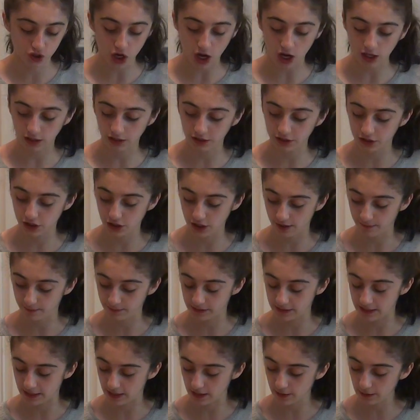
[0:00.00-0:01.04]
chocolate
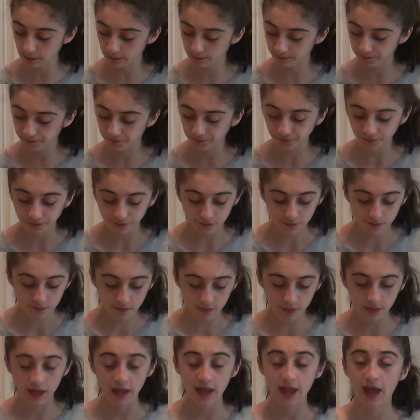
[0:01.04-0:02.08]
chips here.
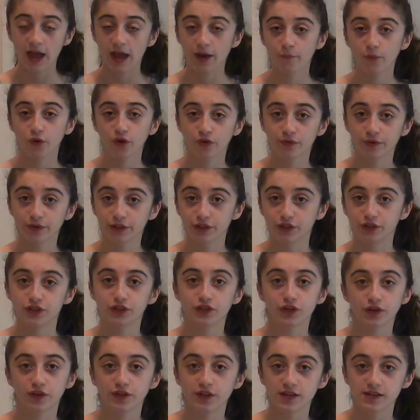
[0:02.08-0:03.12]
And we're going to
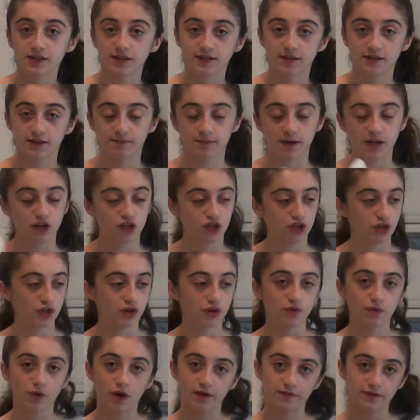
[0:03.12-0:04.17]
stir these in. Make sure
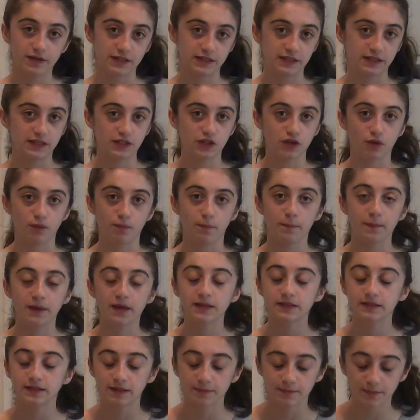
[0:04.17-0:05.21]
you obviously don't
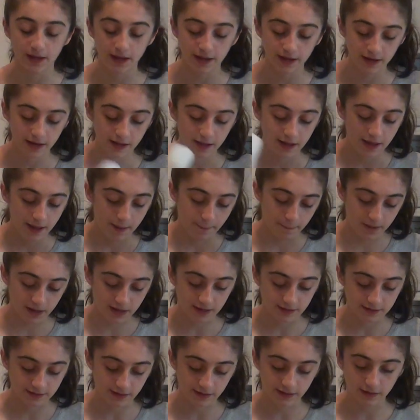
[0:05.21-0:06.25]
mix them in
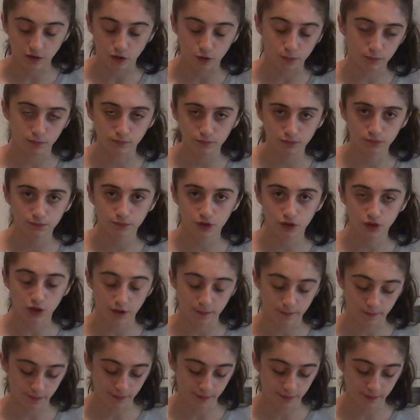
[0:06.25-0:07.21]
because then they'll start